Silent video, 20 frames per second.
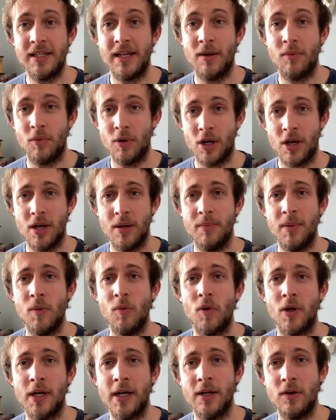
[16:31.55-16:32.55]
and we're going to be
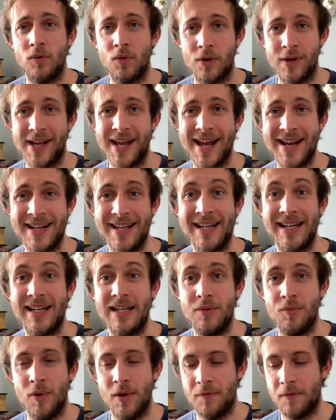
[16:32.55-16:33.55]
working
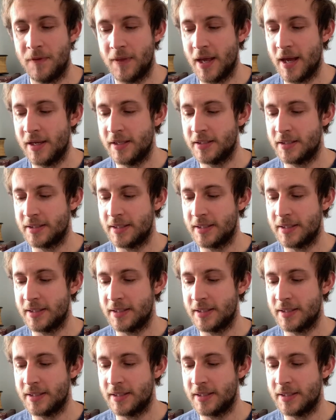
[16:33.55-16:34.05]
organically with this.